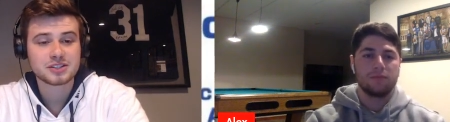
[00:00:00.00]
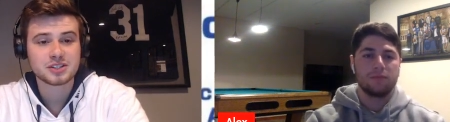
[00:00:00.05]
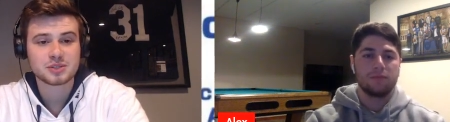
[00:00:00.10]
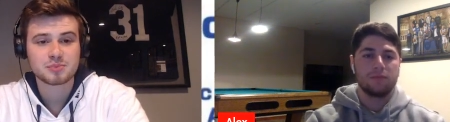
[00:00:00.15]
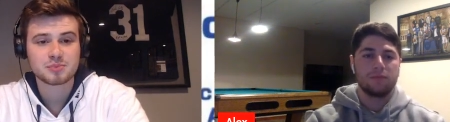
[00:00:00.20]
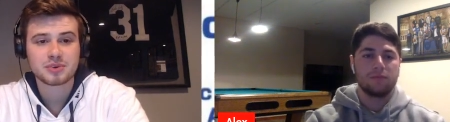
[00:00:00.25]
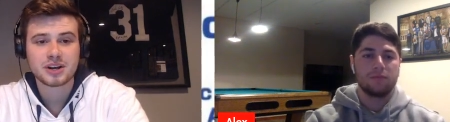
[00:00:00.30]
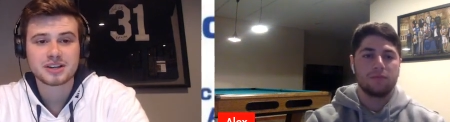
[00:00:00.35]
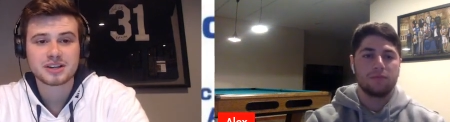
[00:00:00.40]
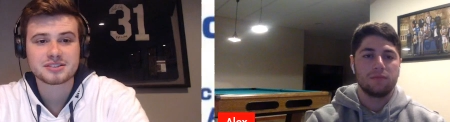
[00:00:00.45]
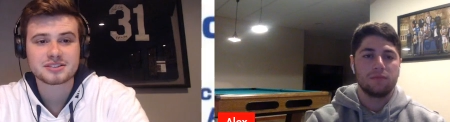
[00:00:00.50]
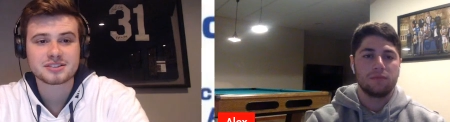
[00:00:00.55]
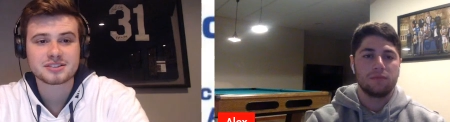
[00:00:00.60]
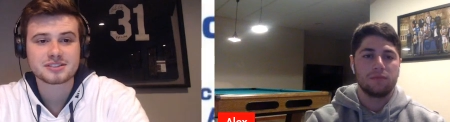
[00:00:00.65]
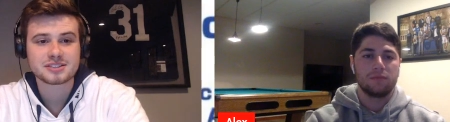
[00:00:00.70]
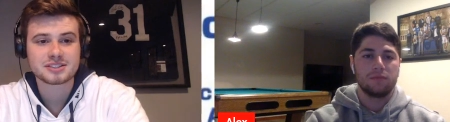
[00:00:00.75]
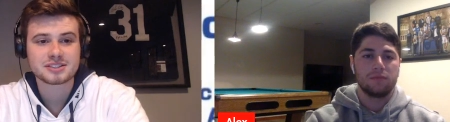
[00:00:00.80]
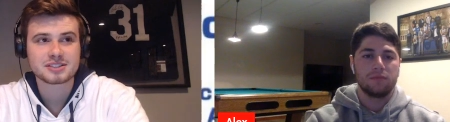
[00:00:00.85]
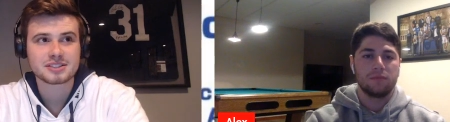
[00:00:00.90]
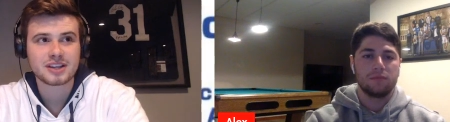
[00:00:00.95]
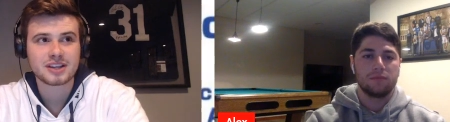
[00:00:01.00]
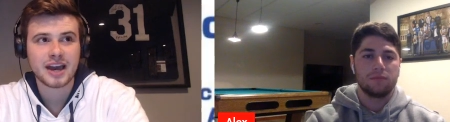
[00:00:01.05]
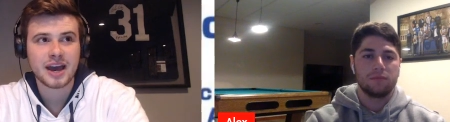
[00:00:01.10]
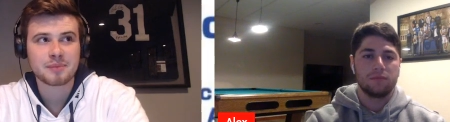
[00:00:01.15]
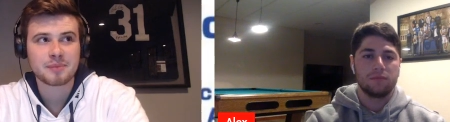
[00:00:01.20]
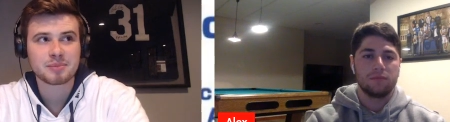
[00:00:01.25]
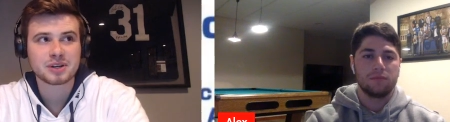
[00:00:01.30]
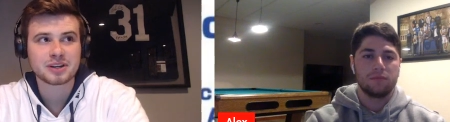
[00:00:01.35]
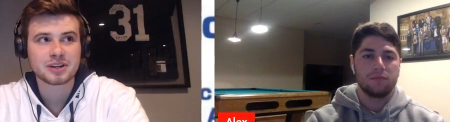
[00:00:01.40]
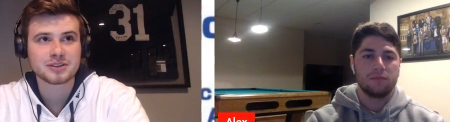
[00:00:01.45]
Speaker 1: surprised this
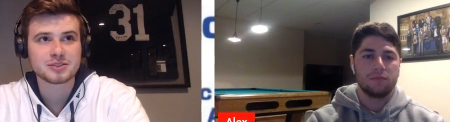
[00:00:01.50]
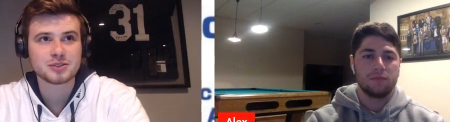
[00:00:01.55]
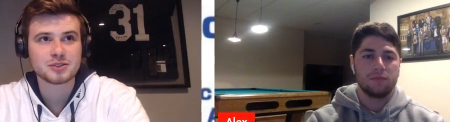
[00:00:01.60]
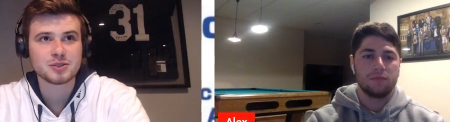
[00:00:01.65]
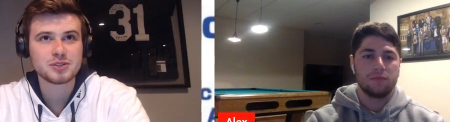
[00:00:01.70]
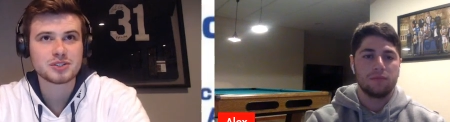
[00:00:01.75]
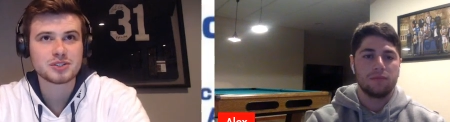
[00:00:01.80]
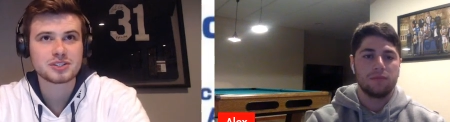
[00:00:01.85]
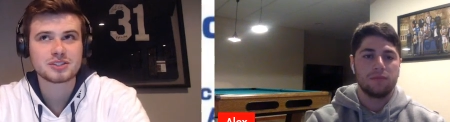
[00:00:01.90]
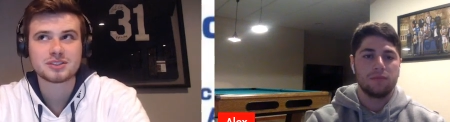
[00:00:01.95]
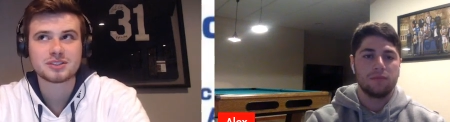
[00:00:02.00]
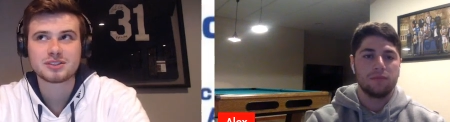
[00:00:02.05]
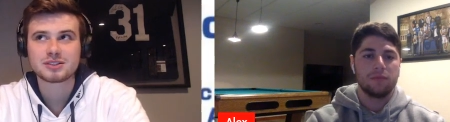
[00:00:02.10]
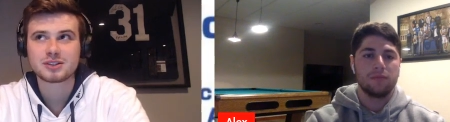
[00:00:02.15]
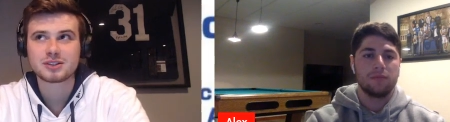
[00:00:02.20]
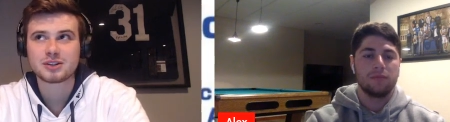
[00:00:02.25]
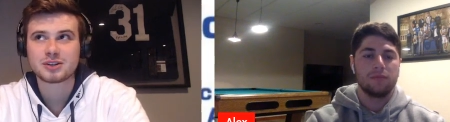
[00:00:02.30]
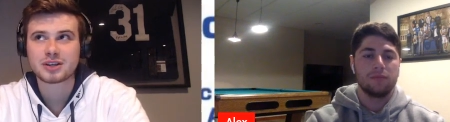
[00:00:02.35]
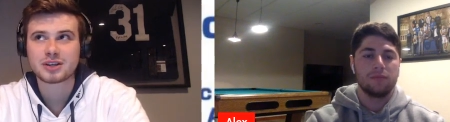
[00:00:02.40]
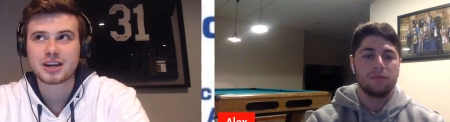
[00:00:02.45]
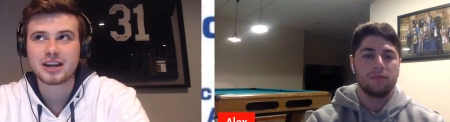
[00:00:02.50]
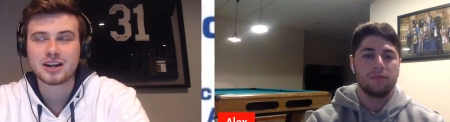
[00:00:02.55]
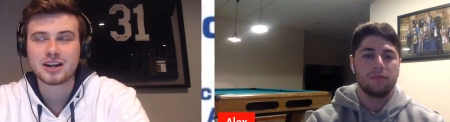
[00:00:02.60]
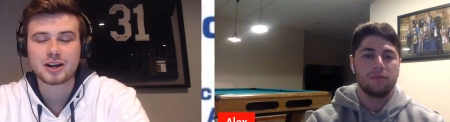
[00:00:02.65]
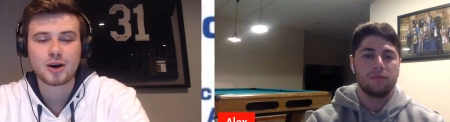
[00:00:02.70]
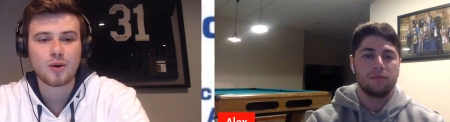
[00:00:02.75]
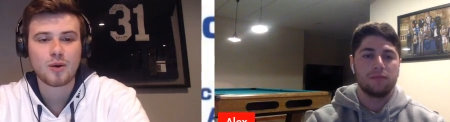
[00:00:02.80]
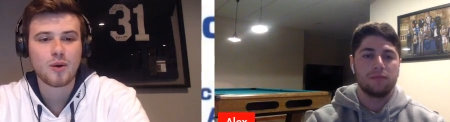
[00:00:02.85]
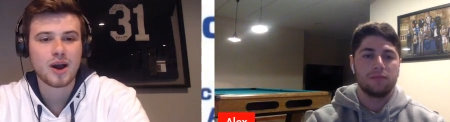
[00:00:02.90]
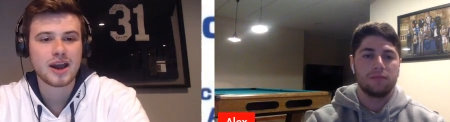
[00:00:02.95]
happened because usually kind of
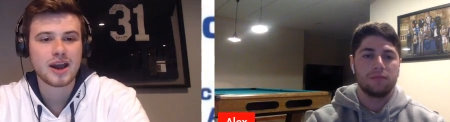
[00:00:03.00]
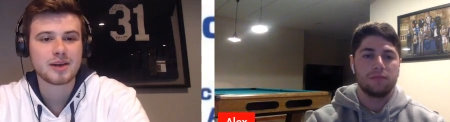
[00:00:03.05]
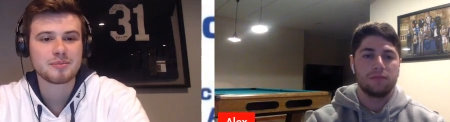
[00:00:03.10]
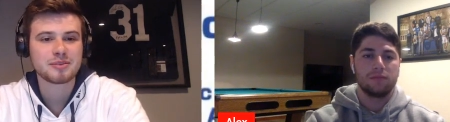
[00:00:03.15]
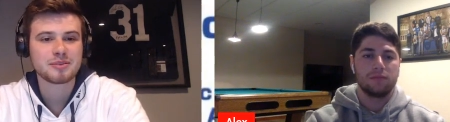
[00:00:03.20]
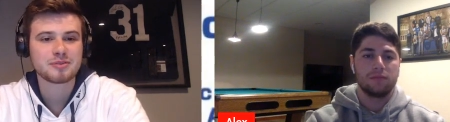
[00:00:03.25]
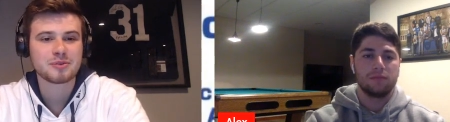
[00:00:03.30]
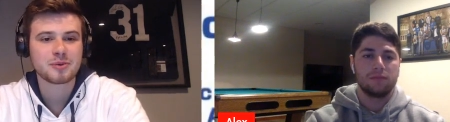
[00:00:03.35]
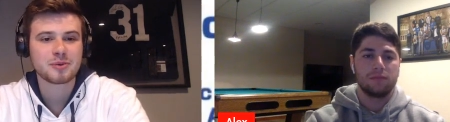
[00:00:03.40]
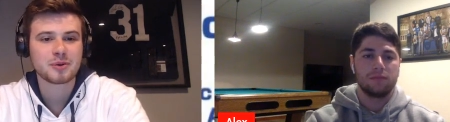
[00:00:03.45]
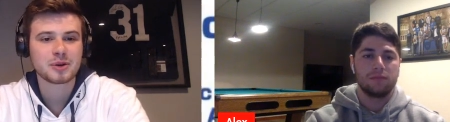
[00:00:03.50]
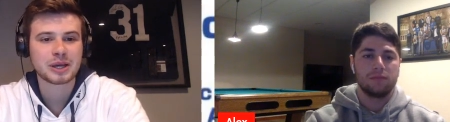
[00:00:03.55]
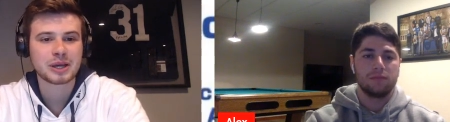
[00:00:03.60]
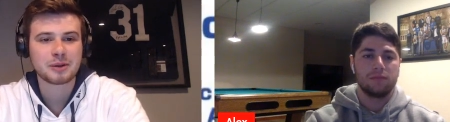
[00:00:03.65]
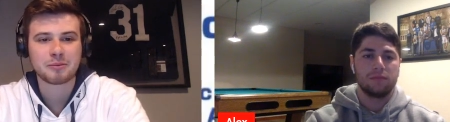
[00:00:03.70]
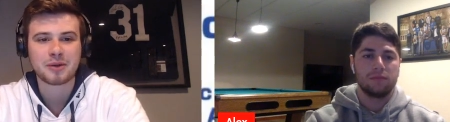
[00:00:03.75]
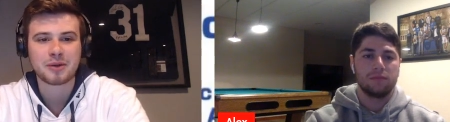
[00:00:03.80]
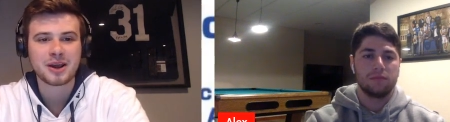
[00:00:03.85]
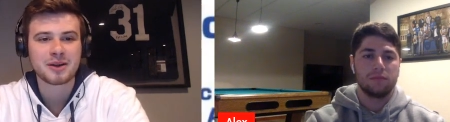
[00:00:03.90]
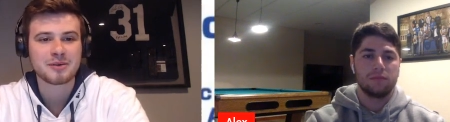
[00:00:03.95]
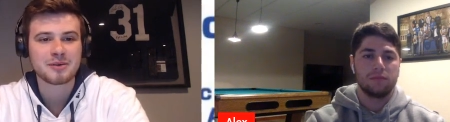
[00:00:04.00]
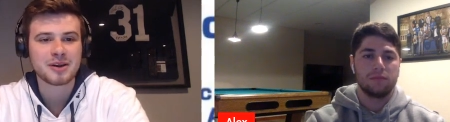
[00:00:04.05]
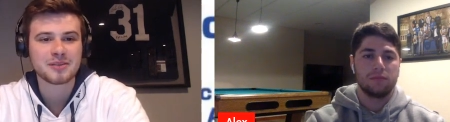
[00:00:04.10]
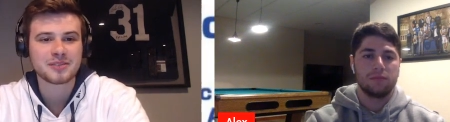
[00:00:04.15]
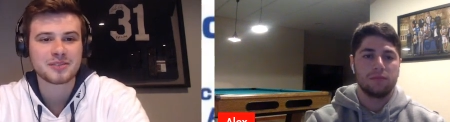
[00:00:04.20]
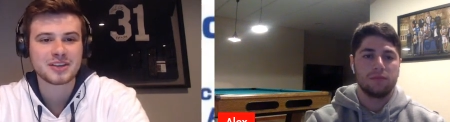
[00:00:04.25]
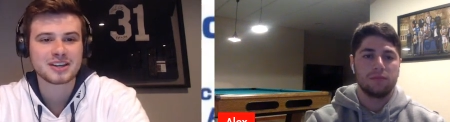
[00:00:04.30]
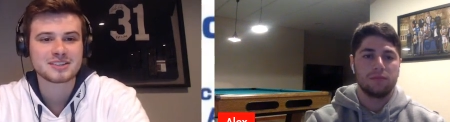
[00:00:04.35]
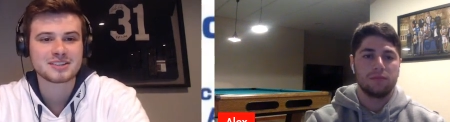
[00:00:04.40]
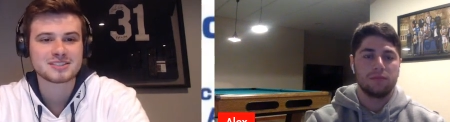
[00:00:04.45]
quiet before like right
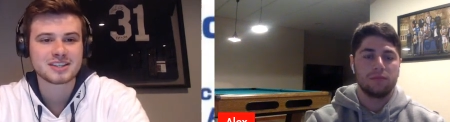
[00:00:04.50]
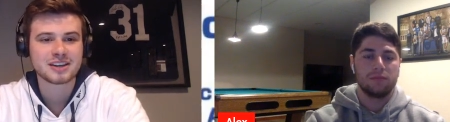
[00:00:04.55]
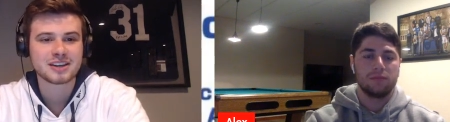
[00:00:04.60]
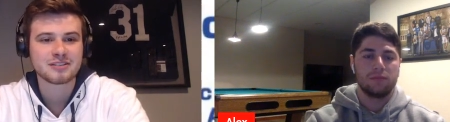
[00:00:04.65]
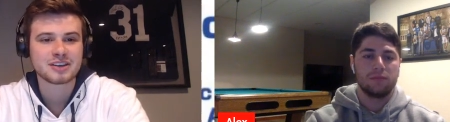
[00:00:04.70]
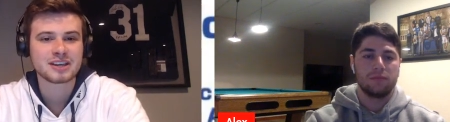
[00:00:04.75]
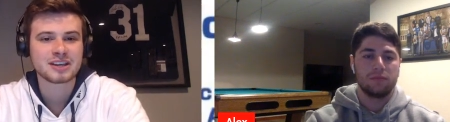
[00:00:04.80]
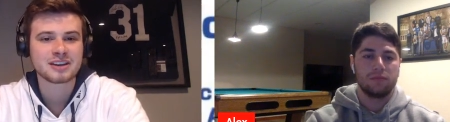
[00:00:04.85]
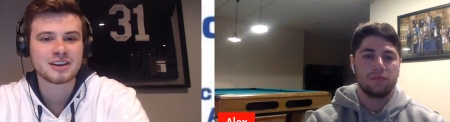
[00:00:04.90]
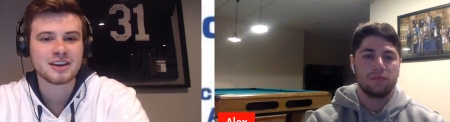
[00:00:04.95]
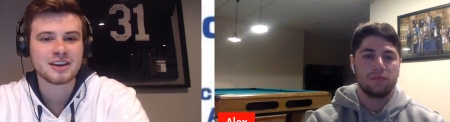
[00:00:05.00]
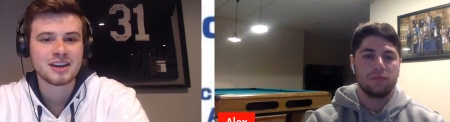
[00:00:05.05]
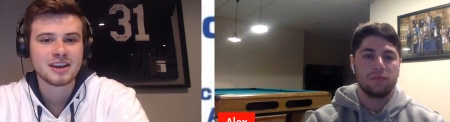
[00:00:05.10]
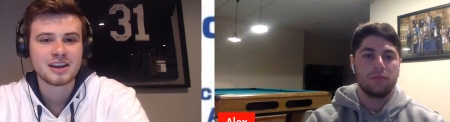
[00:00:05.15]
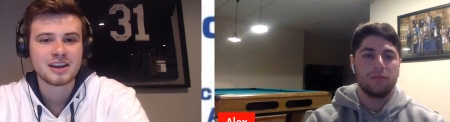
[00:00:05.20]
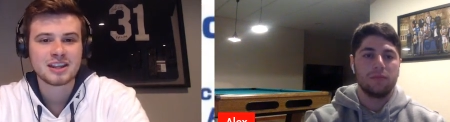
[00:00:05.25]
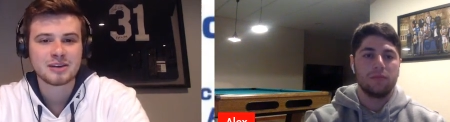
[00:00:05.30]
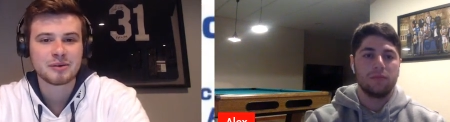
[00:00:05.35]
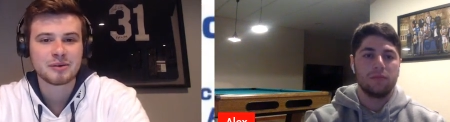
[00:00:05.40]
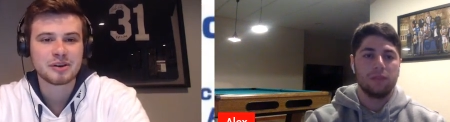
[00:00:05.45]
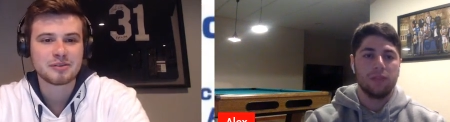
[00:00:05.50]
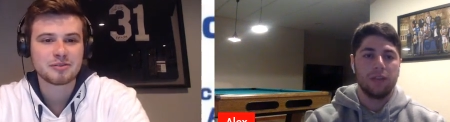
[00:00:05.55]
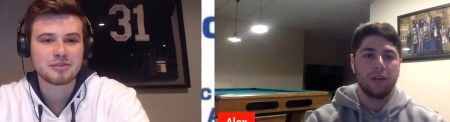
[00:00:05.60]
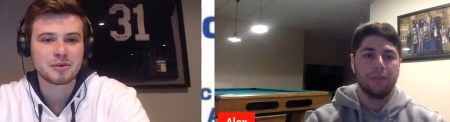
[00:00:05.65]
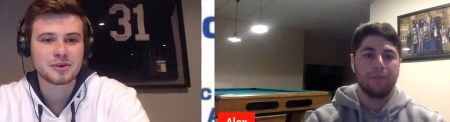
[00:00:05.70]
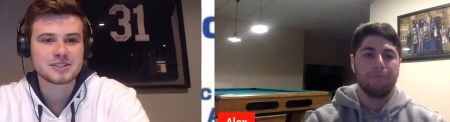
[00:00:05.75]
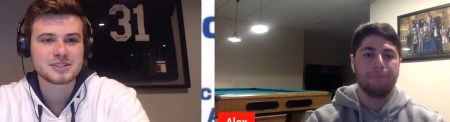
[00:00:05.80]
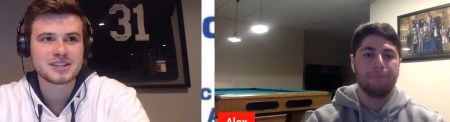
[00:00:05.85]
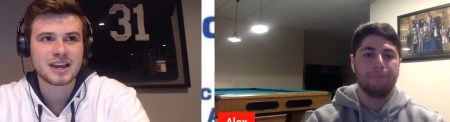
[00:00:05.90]
around thanksgiving they wait for it yeah.